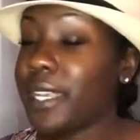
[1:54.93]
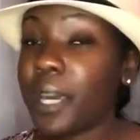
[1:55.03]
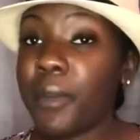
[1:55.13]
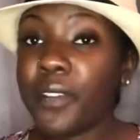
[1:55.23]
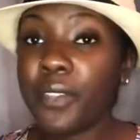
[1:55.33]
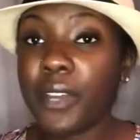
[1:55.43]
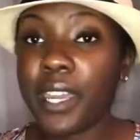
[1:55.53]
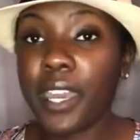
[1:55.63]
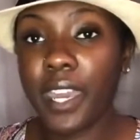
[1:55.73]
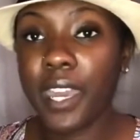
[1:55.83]
Number
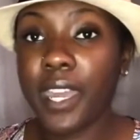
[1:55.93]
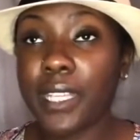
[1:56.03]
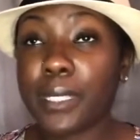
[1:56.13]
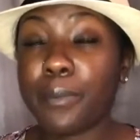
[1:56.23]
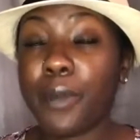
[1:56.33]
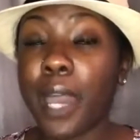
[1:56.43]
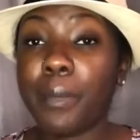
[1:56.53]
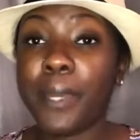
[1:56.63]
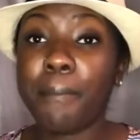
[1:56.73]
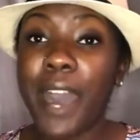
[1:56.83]
3 is
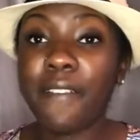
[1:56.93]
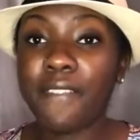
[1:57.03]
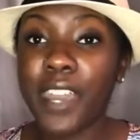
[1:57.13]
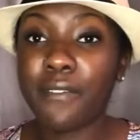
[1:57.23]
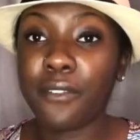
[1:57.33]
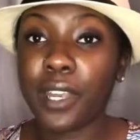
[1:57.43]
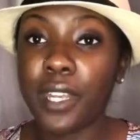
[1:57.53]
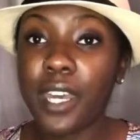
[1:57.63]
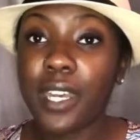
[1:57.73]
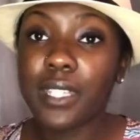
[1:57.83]
probably my
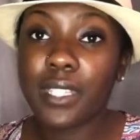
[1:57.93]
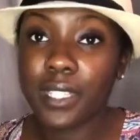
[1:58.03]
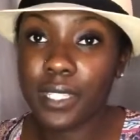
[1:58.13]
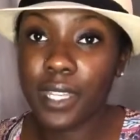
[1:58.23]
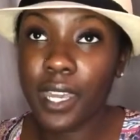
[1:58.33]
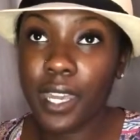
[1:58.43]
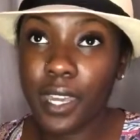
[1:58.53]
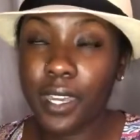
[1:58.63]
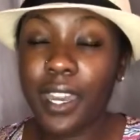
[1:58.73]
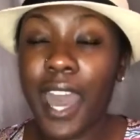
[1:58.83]
favorite to see
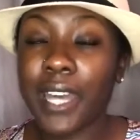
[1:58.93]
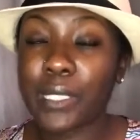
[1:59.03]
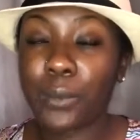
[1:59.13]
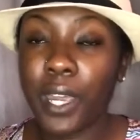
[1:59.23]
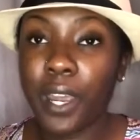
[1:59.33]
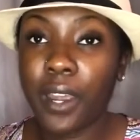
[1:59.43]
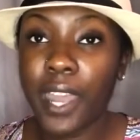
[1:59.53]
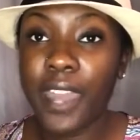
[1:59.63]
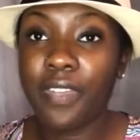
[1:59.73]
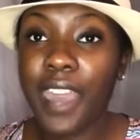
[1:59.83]
guys wear,
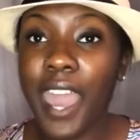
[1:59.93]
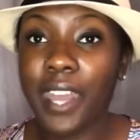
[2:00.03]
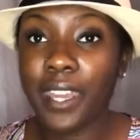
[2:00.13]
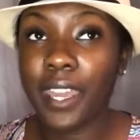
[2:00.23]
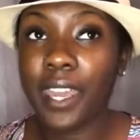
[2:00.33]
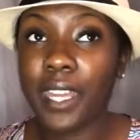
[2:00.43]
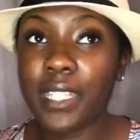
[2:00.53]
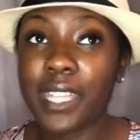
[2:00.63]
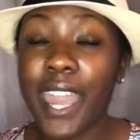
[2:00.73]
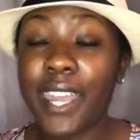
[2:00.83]
and that
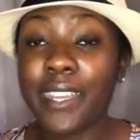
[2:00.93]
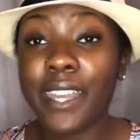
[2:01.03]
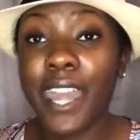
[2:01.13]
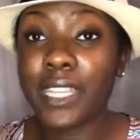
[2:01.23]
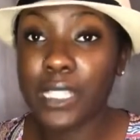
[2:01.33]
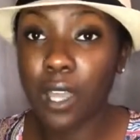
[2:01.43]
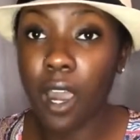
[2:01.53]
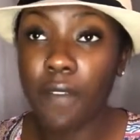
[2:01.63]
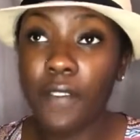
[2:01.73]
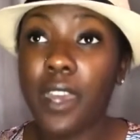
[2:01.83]
is a neck
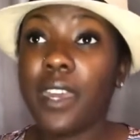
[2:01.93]
scarf.